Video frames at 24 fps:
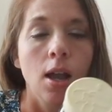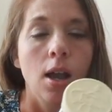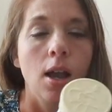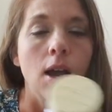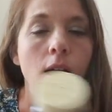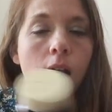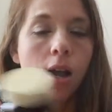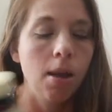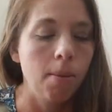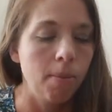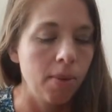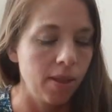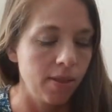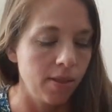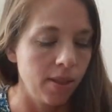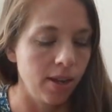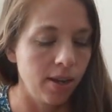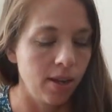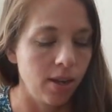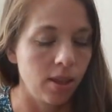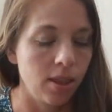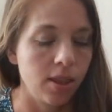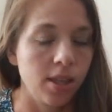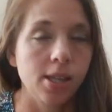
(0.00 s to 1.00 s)
Um, and
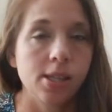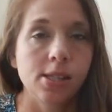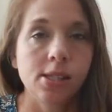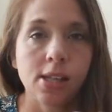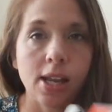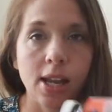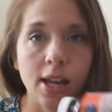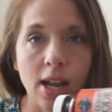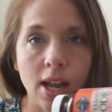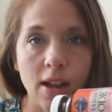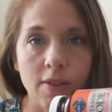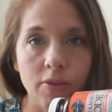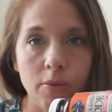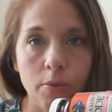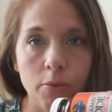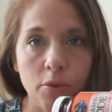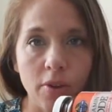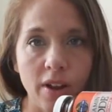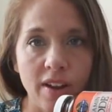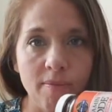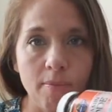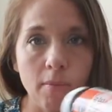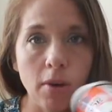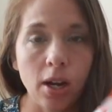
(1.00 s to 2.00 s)
then this I got from
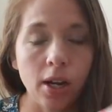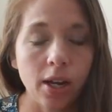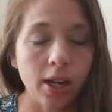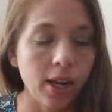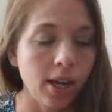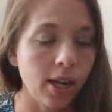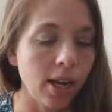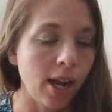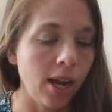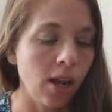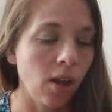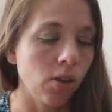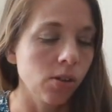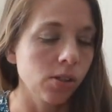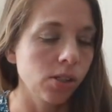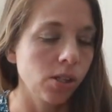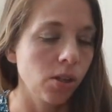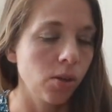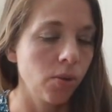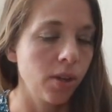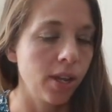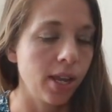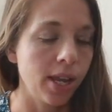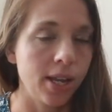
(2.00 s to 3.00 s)
Thrive Market. I
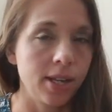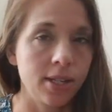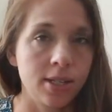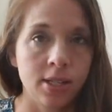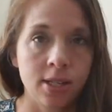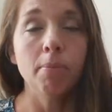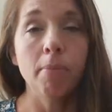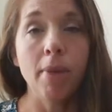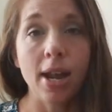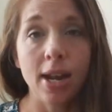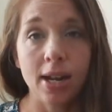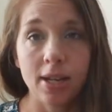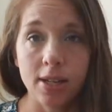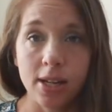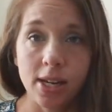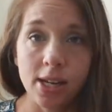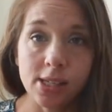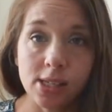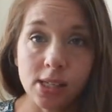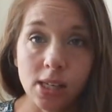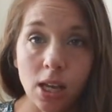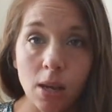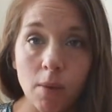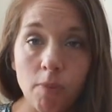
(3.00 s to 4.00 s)
also get
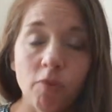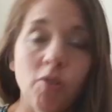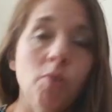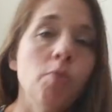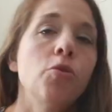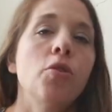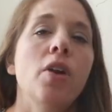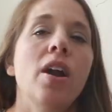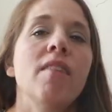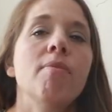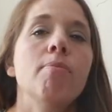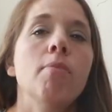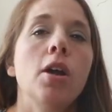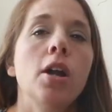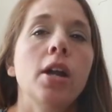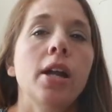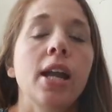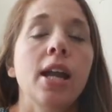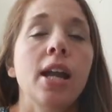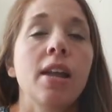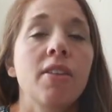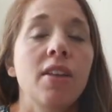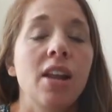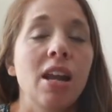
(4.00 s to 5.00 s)
magnesium from Thrive
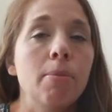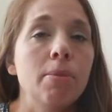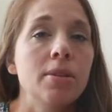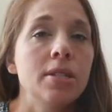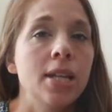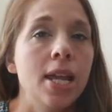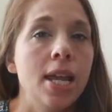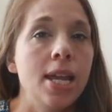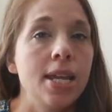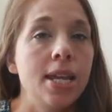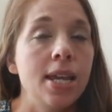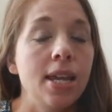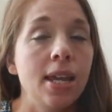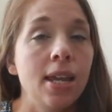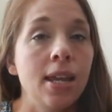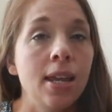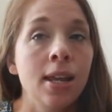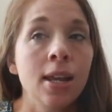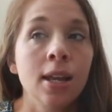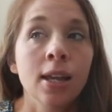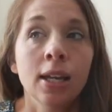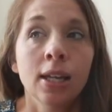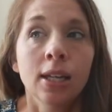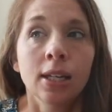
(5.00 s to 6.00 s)
Market. And then I've been
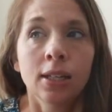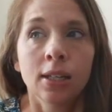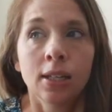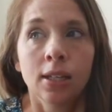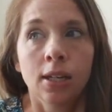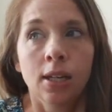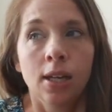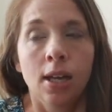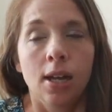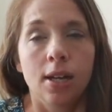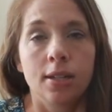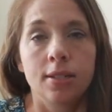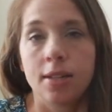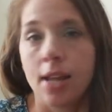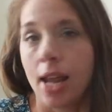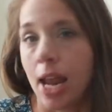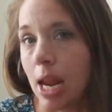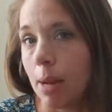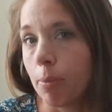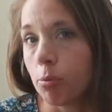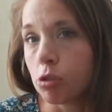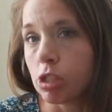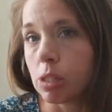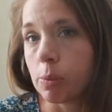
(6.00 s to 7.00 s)
taking a
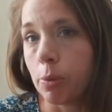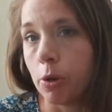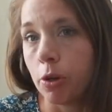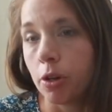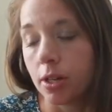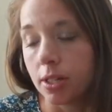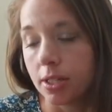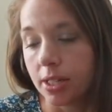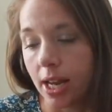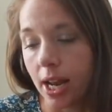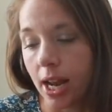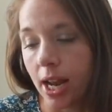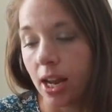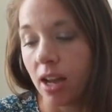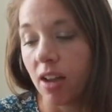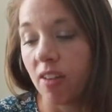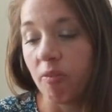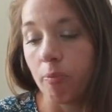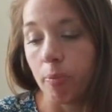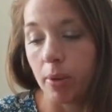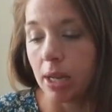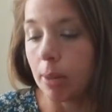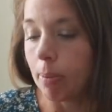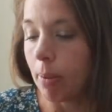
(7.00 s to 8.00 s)
tablespoon a day
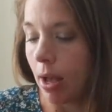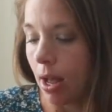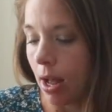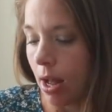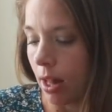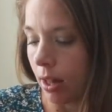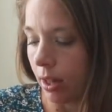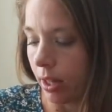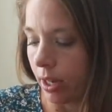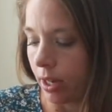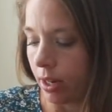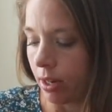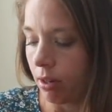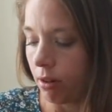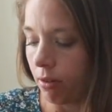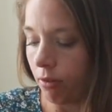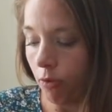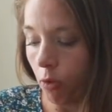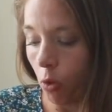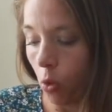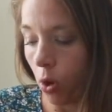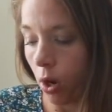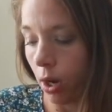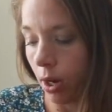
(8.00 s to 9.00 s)
of bee pollen
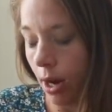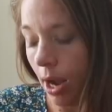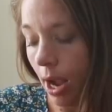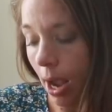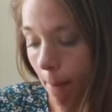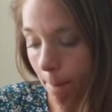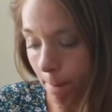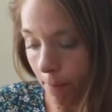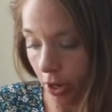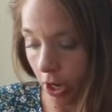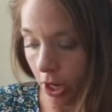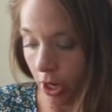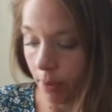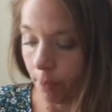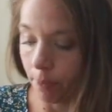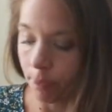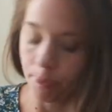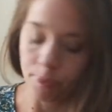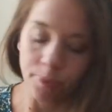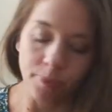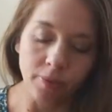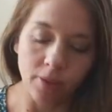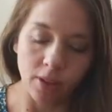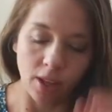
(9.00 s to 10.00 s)
for copper
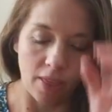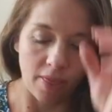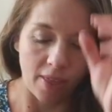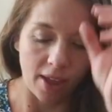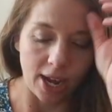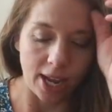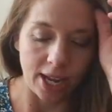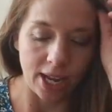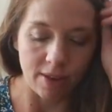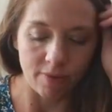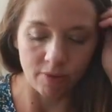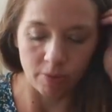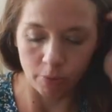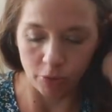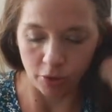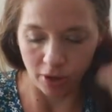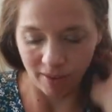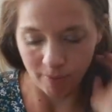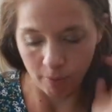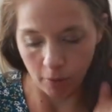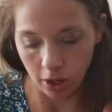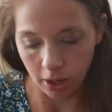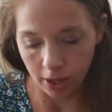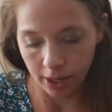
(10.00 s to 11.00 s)
that I get from
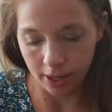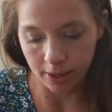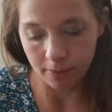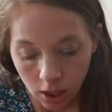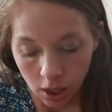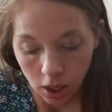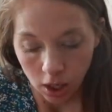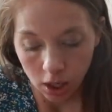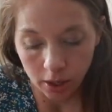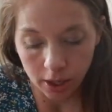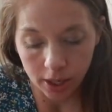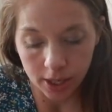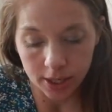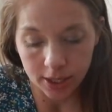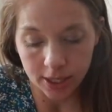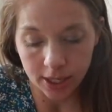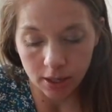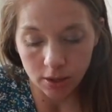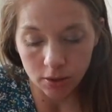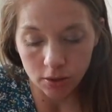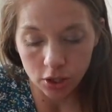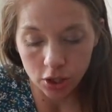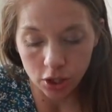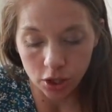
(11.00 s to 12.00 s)
Thrive Market. All right,
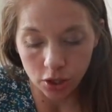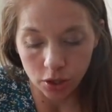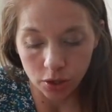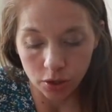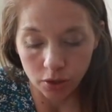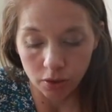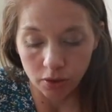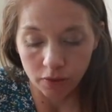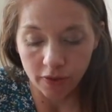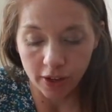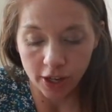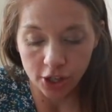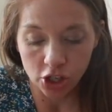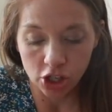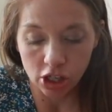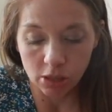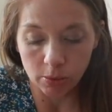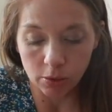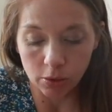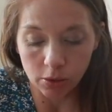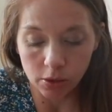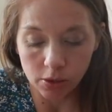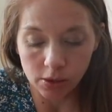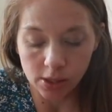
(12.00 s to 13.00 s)
down to
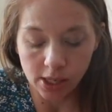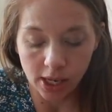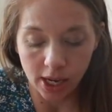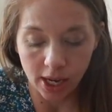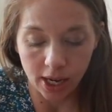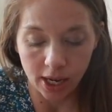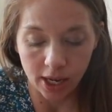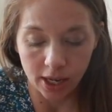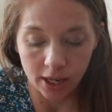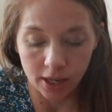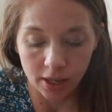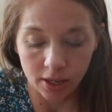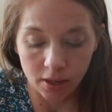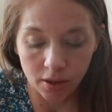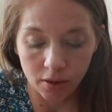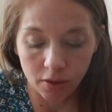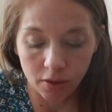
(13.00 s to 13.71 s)
vegetables and